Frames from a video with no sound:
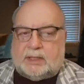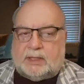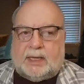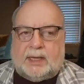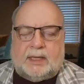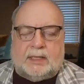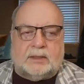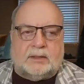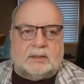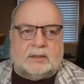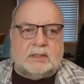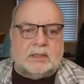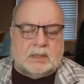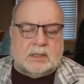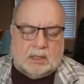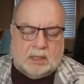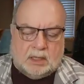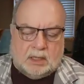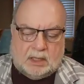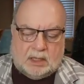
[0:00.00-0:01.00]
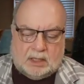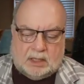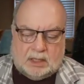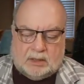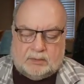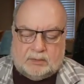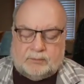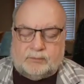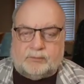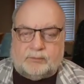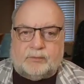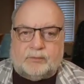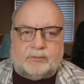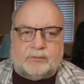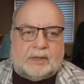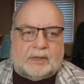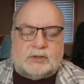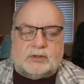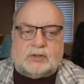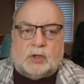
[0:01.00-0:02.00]
and
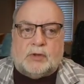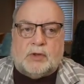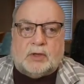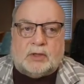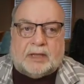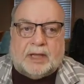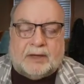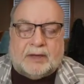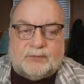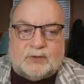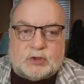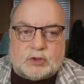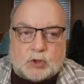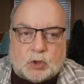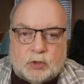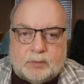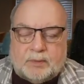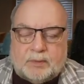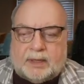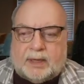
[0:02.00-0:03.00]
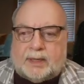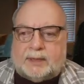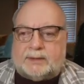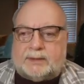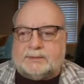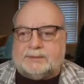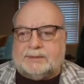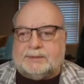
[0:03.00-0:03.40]
so their life is terminated.